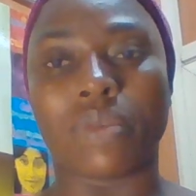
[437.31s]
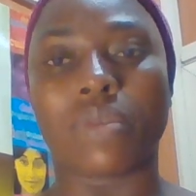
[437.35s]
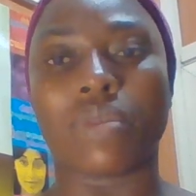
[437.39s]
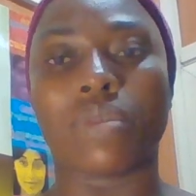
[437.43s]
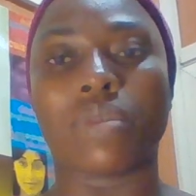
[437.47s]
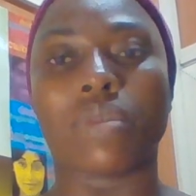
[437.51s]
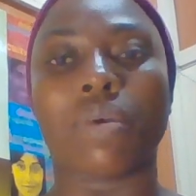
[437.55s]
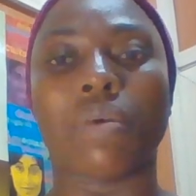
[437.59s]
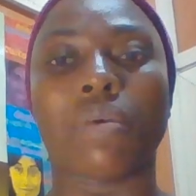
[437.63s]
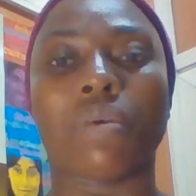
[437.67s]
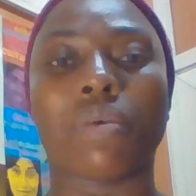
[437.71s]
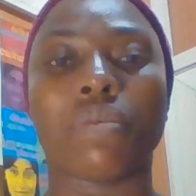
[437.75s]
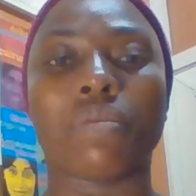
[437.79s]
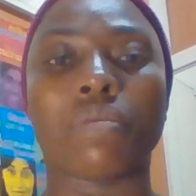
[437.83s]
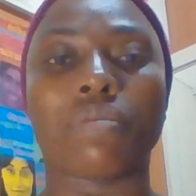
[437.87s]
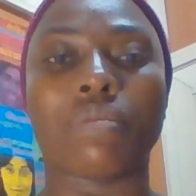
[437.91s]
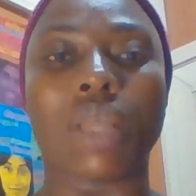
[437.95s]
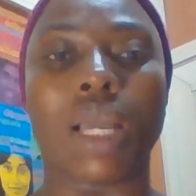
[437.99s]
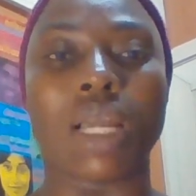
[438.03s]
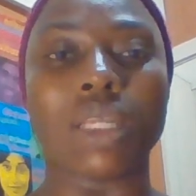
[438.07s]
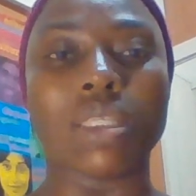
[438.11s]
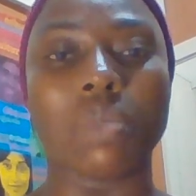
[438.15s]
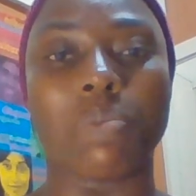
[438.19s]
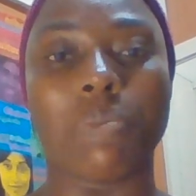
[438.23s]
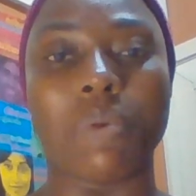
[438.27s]
So
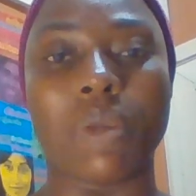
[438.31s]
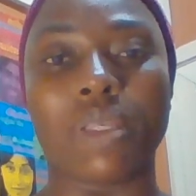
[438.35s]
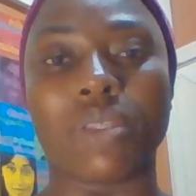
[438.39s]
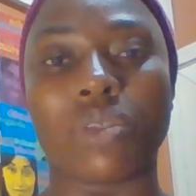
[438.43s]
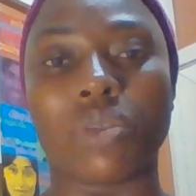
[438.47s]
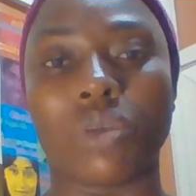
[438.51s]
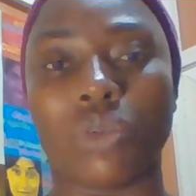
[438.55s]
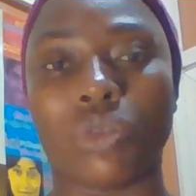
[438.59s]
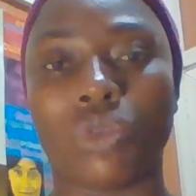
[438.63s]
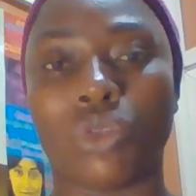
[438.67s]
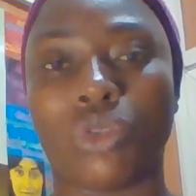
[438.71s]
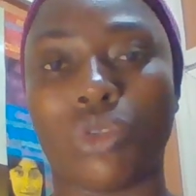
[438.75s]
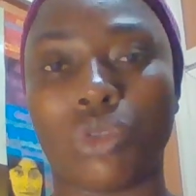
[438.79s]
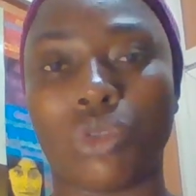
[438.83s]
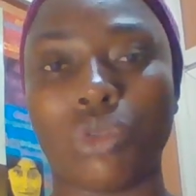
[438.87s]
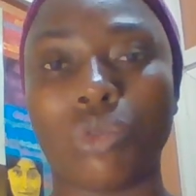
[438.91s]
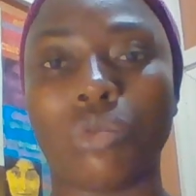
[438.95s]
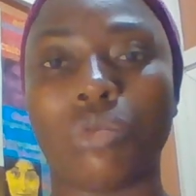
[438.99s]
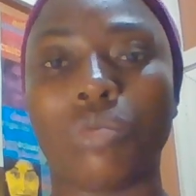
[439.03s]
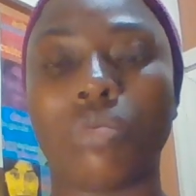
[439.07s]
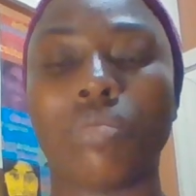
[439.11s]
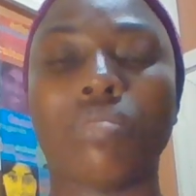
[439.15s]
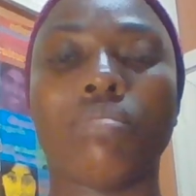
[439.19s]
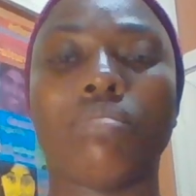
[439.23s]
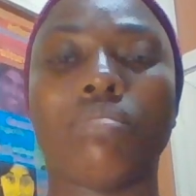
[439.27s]
that depends on
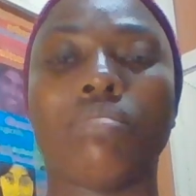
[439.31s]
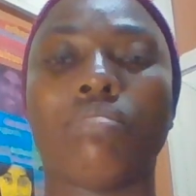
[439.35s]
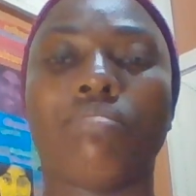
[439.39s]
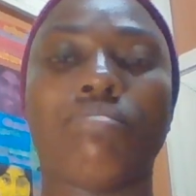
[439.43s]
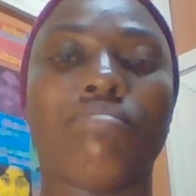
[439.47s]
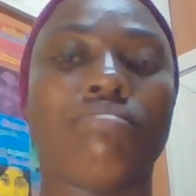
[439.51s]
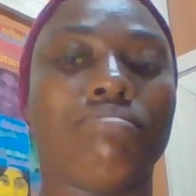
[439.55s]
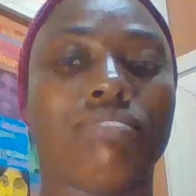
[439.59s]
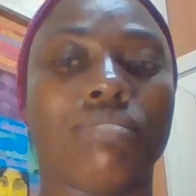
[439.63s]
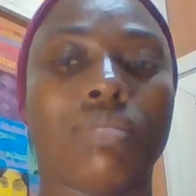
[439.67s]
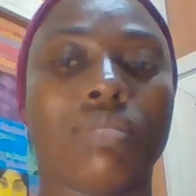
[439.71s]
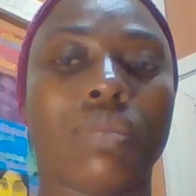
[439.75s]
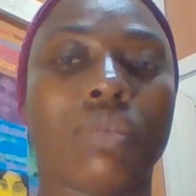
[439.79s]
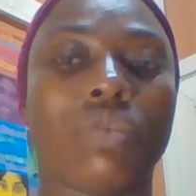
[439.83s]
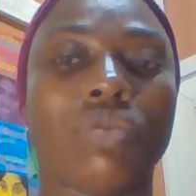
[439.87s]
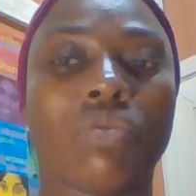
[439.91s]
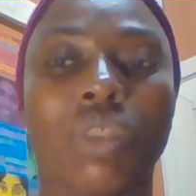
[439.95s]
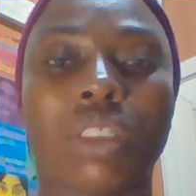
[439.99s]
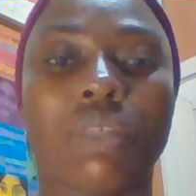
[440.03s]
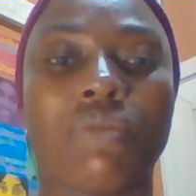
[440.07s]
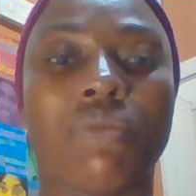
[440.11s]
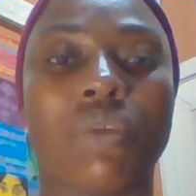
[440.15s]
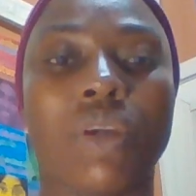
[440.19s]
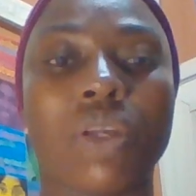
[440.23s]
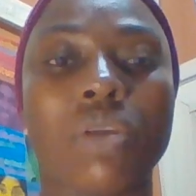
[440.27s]
you,
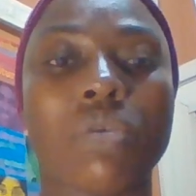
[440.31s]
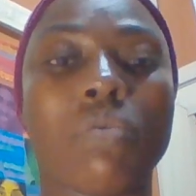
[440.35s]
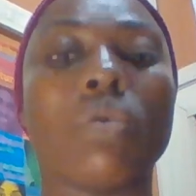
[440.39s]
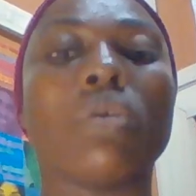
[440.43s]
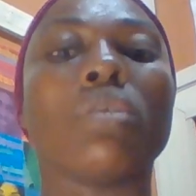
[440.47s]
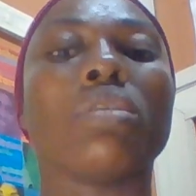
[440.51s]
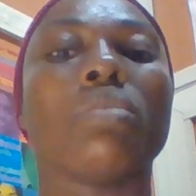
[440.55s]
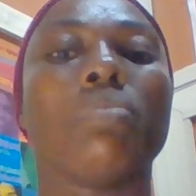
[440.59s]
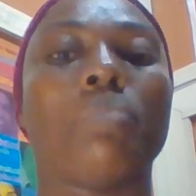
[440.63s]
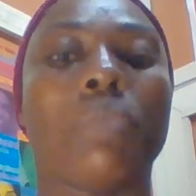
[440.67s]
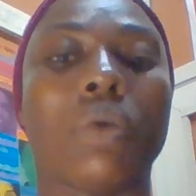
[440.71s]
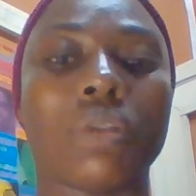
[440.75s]
whatever you want.